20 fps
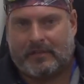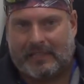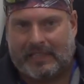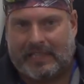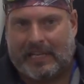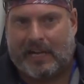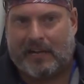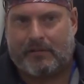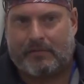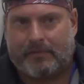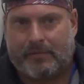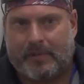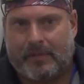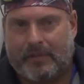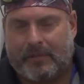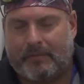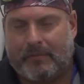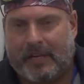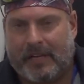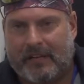not
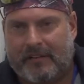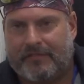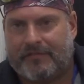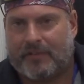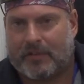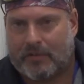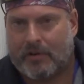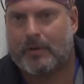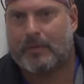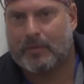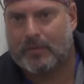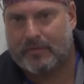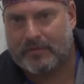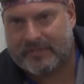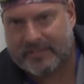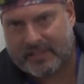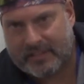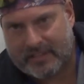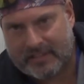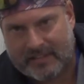really made for
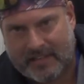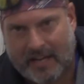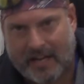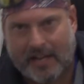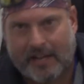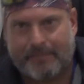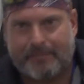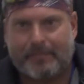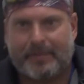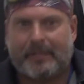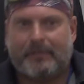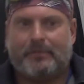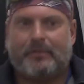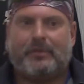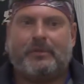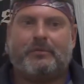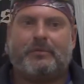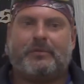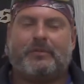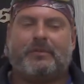criminals at the time.
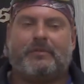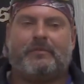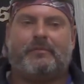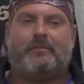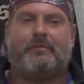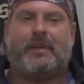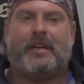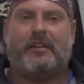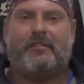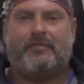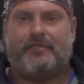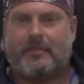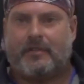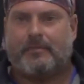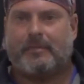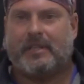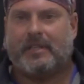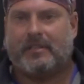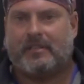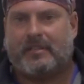People, it was made for the
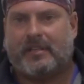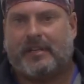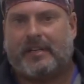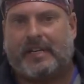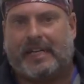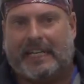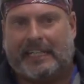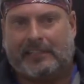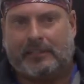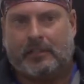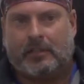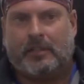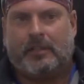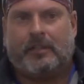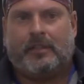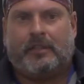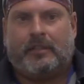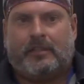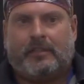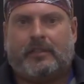military.
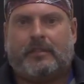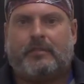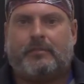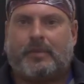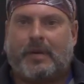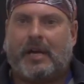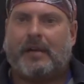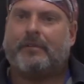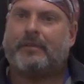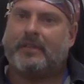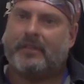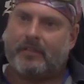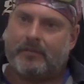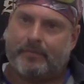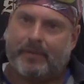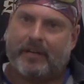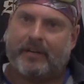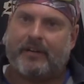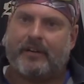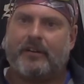So it probably
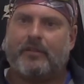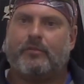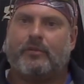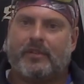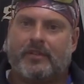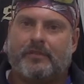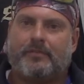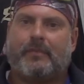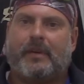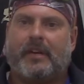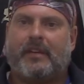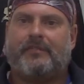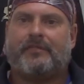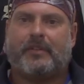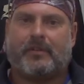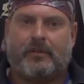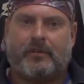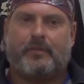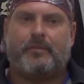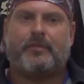is better than what's made
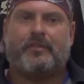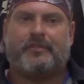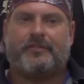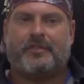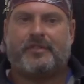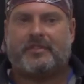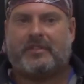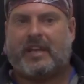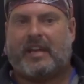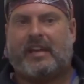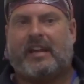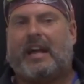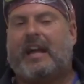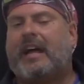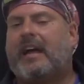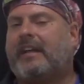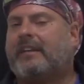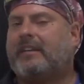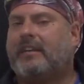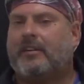for criminals for state.
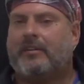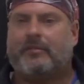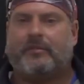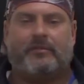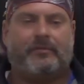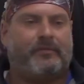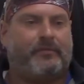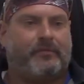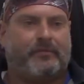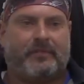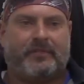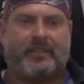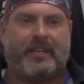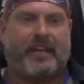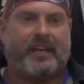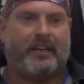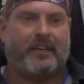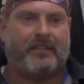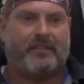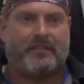I don't
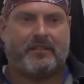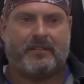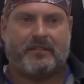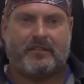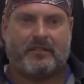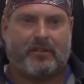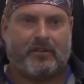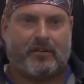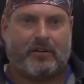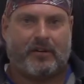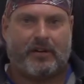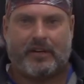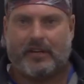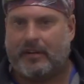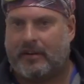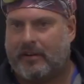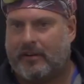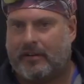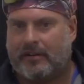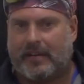say this is sorry
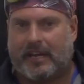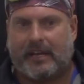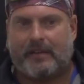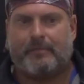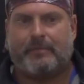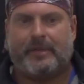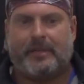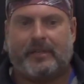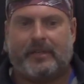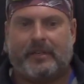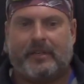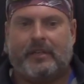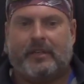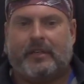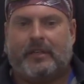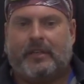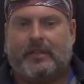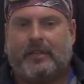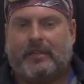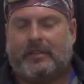and all that, but
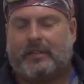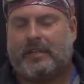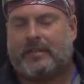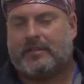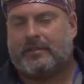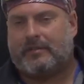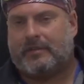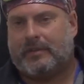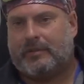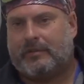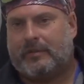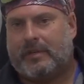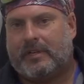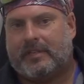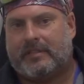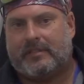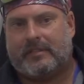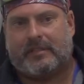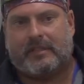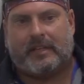that's what it
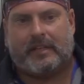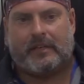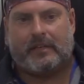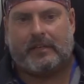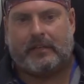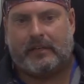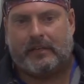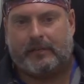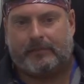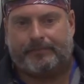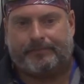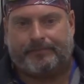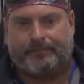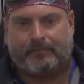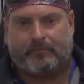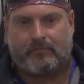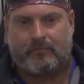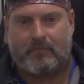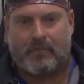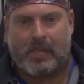was. And um,
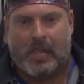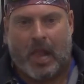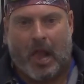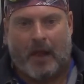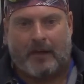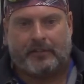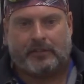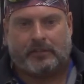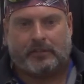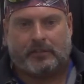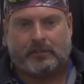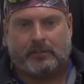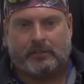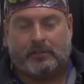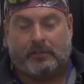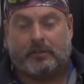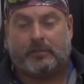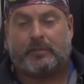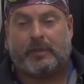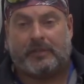
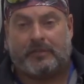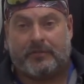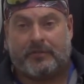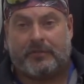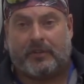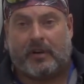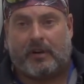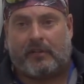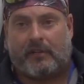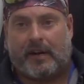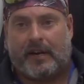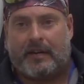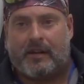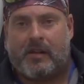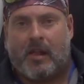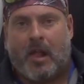this place is all right.